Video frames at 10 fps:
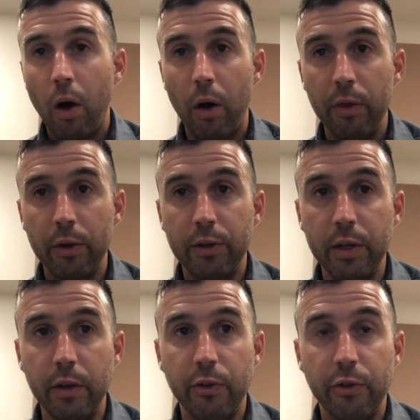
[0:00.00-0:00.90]
On the
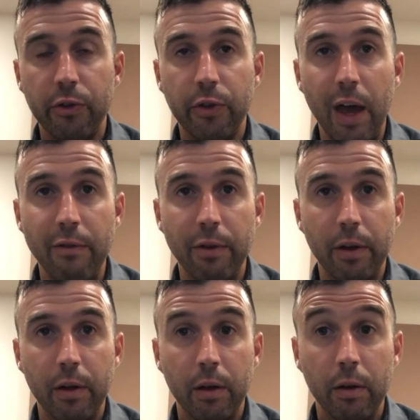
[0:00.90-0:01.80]

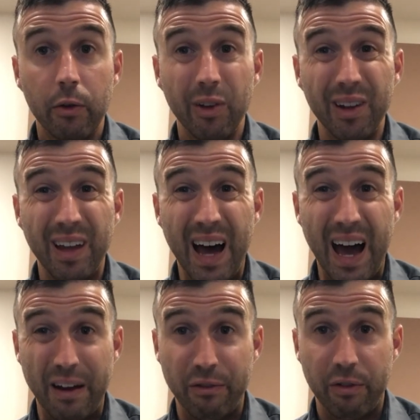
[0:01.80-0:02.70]
D7, there's a
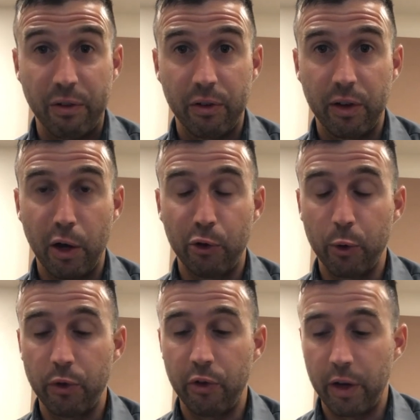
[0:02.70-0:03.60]
lot of scale
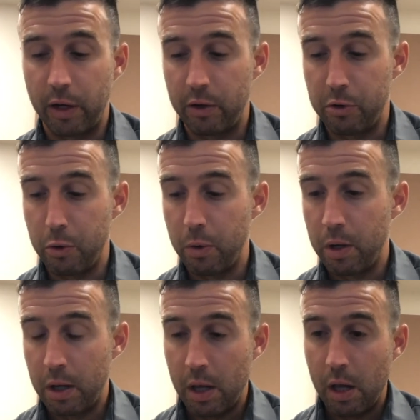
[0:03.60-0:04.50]
choices I can do
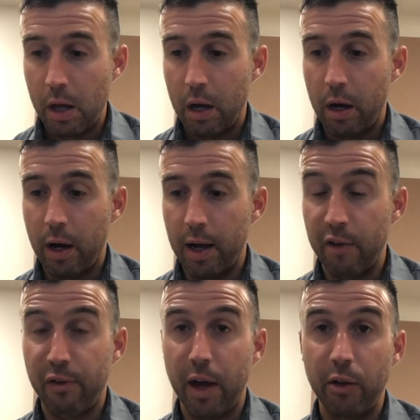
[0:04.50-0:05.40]

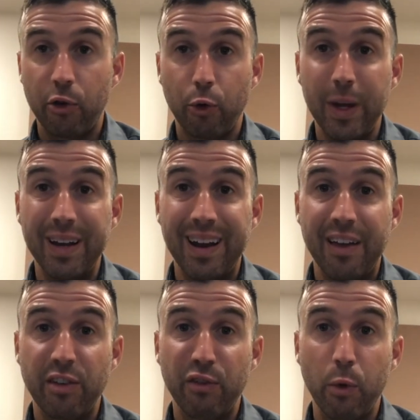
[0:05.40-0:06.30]
if I treat it
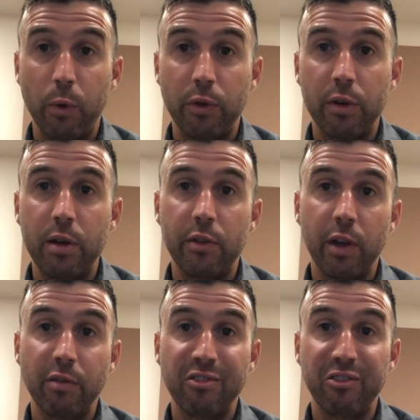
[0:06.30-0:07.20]
as if it was a
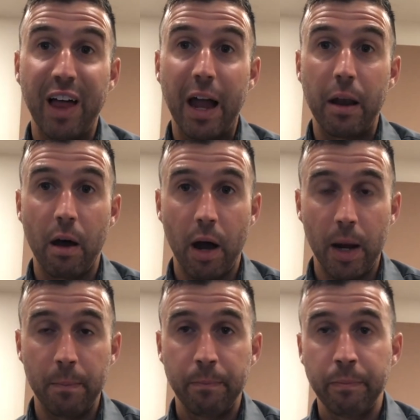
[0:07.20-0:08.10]
D7 flat
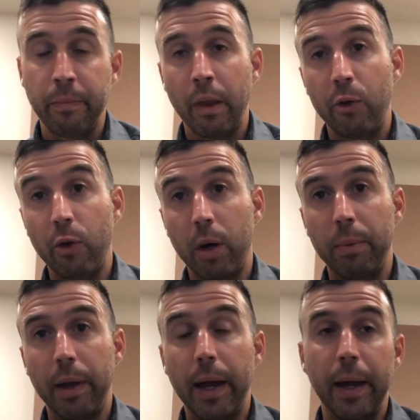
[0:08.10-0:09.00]
9. So I could
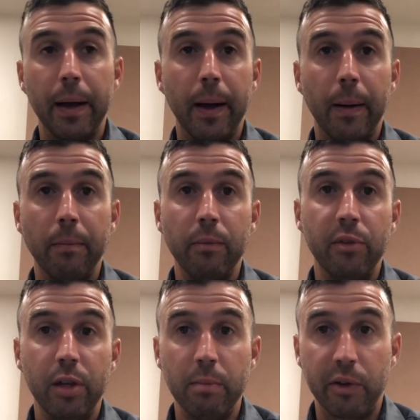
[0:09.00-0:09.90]
play
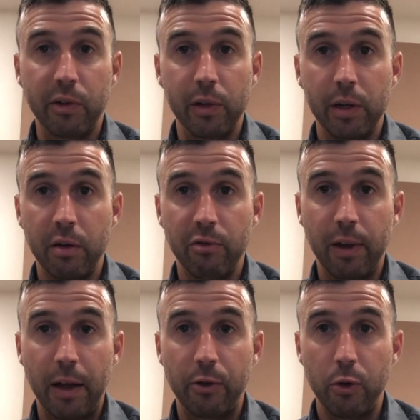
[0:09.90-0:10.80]
D Mixolydian
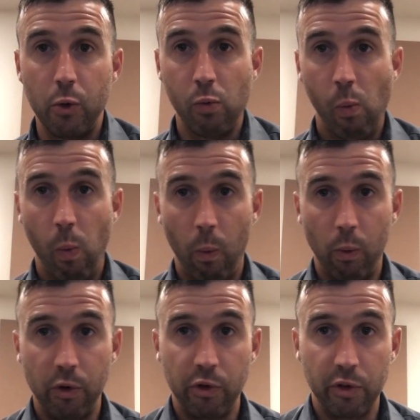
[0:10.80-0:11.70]
flat 2,
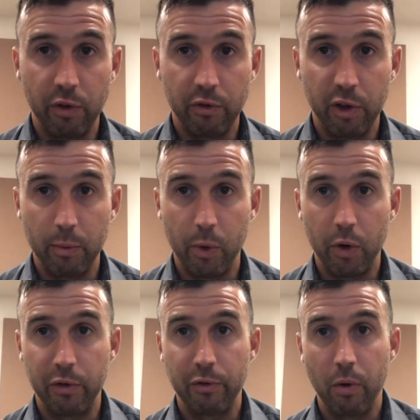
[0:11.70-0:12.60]
which is the 5th mode
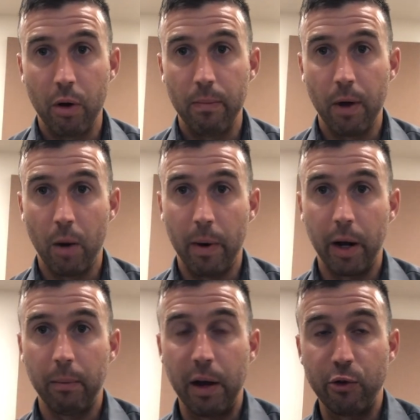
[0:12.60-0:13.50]
of
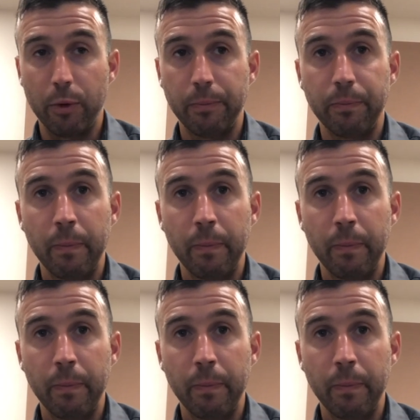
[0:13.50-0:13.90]
harmonic major.